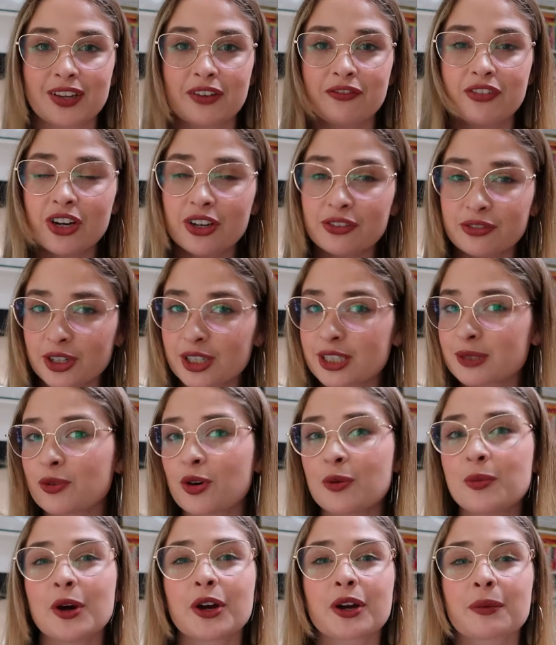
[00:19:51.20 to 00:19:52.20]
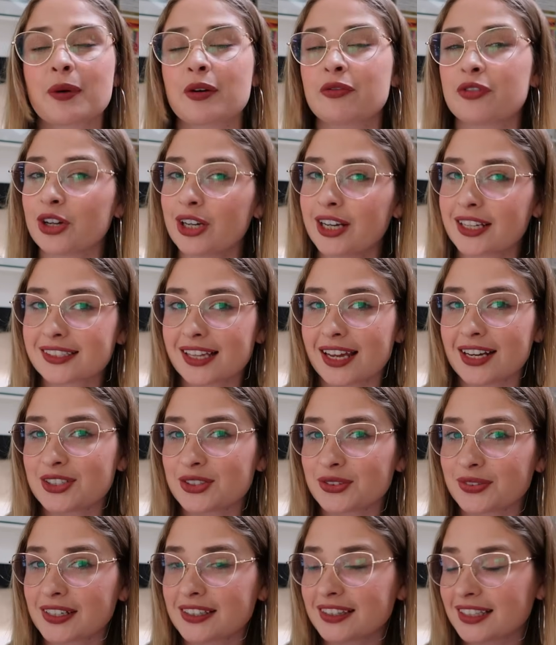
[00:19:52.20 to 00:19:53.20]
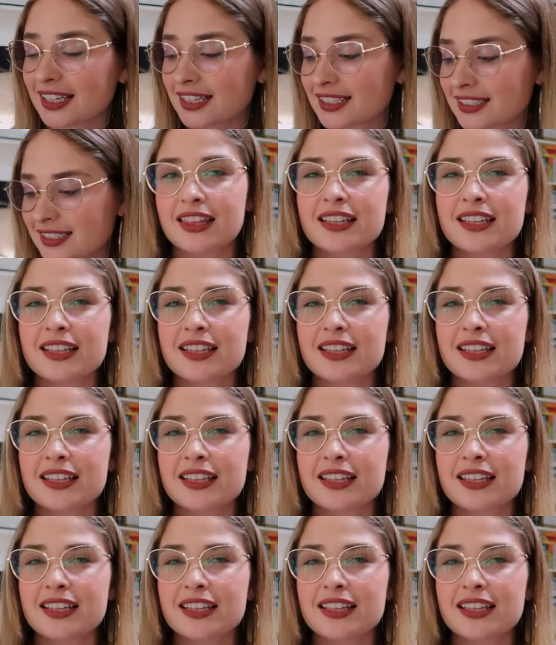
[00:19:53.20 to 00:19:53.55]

Very, very small book, but very excited to read this.